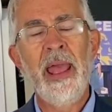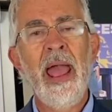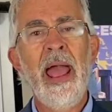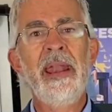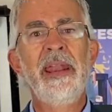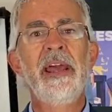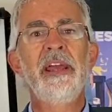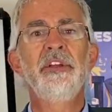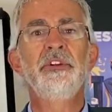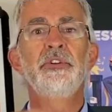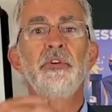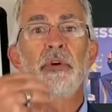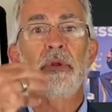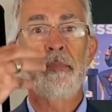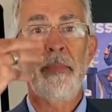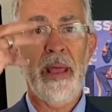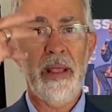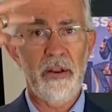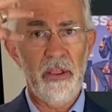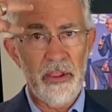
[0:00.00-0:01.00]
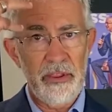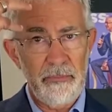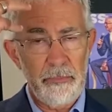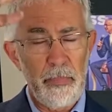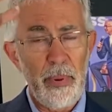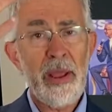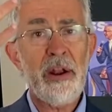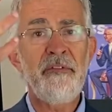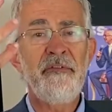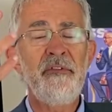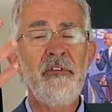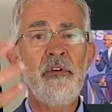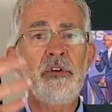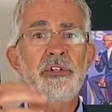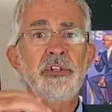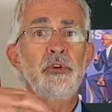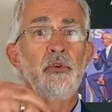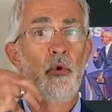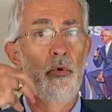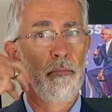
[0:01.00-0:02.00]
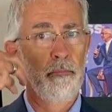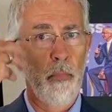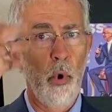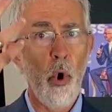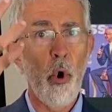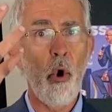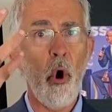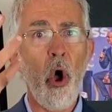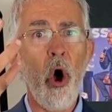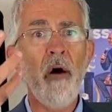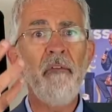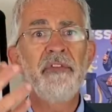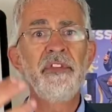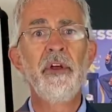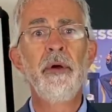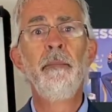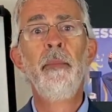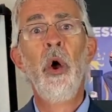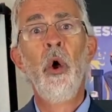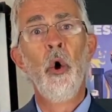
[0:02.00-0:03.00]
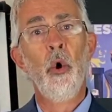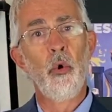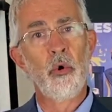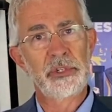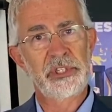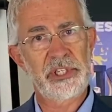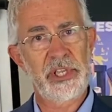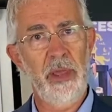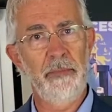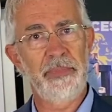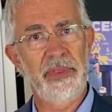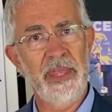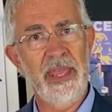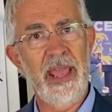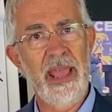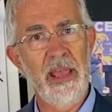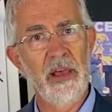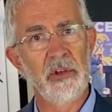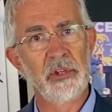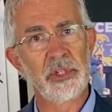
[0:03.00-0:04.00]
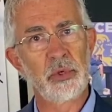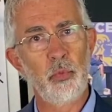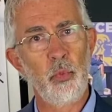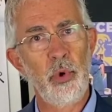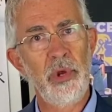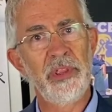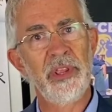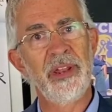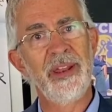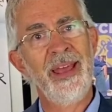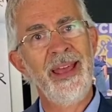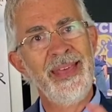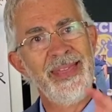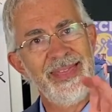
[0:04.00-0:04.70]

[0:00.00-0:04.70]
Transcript: and now you're talking about a better version or more of them or something else with it.